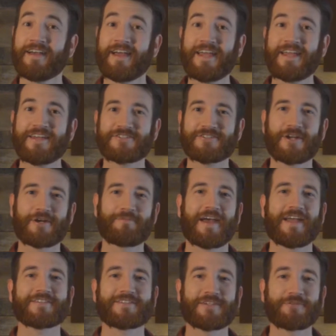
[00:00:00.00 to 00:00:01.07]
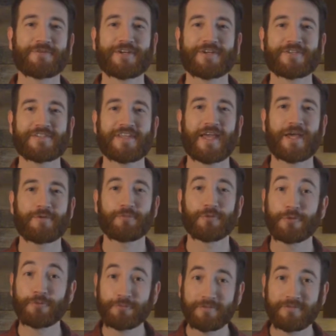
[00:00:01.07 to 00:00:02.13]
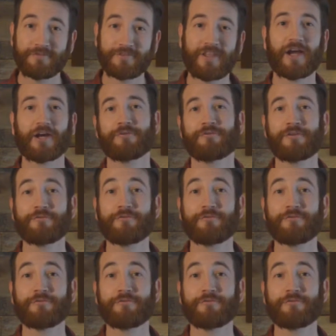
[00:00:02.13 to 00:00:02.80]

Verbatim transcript: Hey, Shutter Magazine readers and Bloom Photography